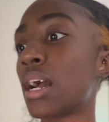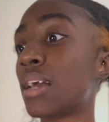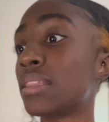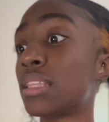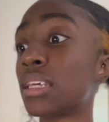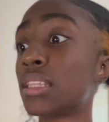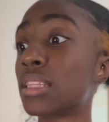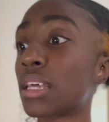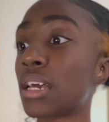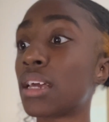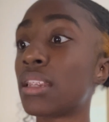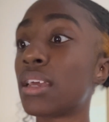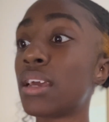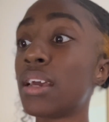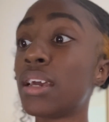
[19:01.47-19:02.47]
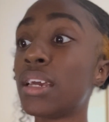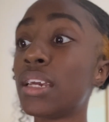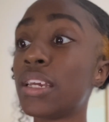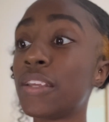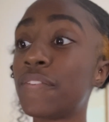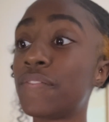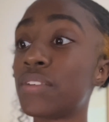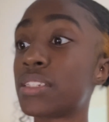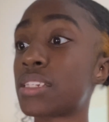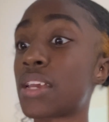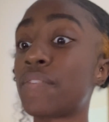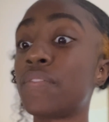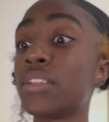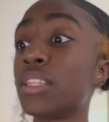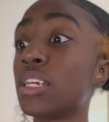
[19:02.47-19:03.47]
I think that it fits
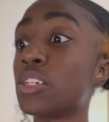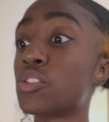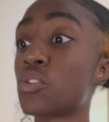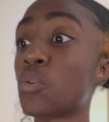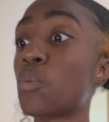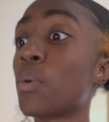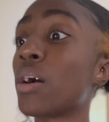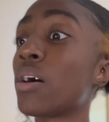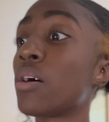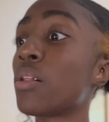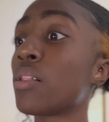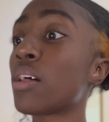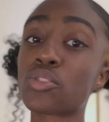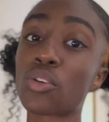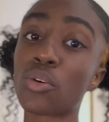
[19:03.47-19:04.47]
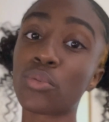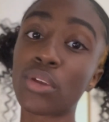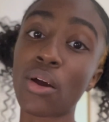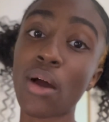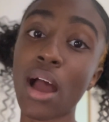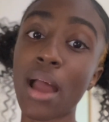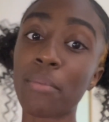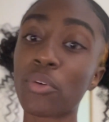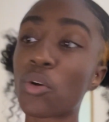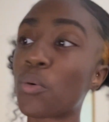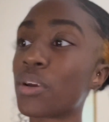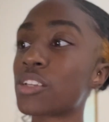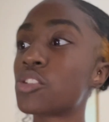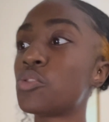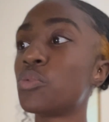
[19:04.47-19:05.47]
everything so well. So now I'm
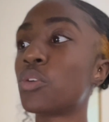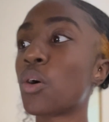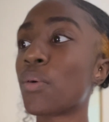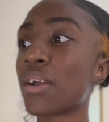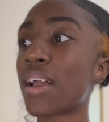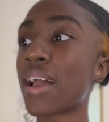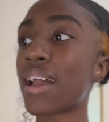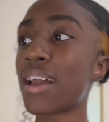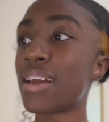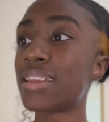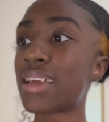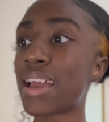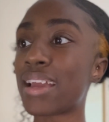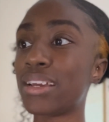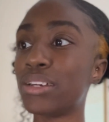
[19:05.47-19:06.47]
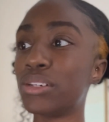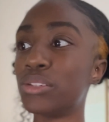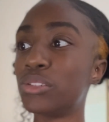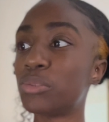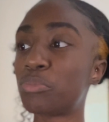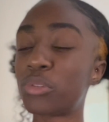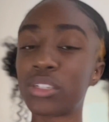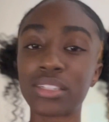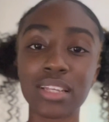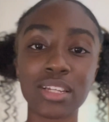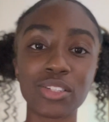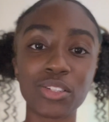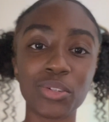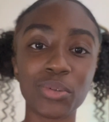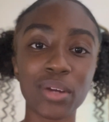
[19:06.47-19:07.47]
going to go ahead and
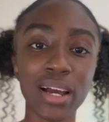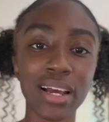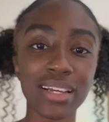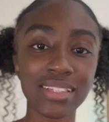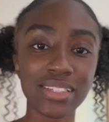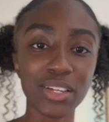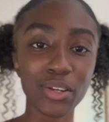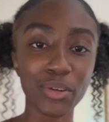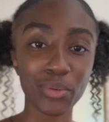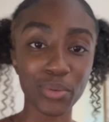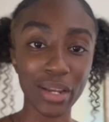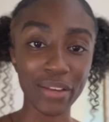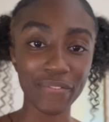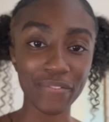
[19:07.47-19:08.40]
present to you guys great